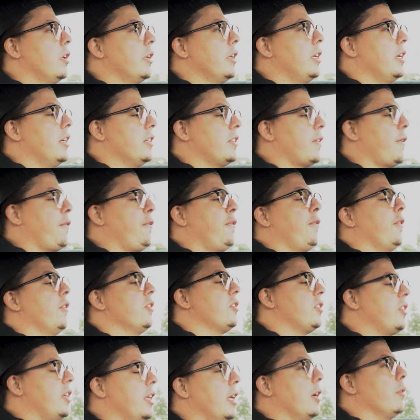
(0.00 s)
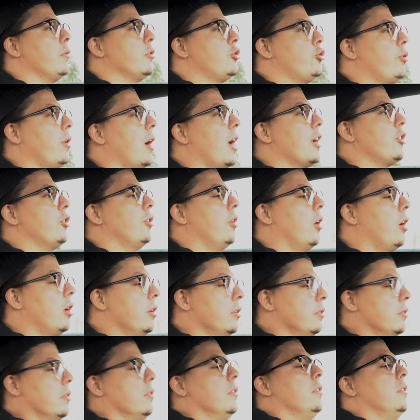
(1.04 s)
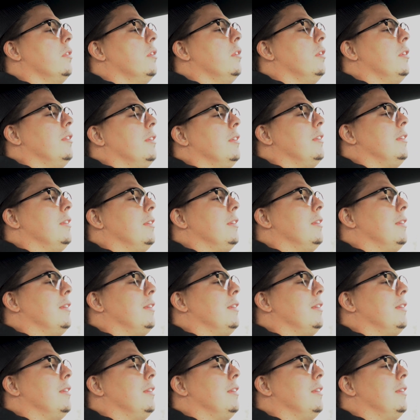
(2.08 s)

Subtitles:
Here's a first gear with traction mode.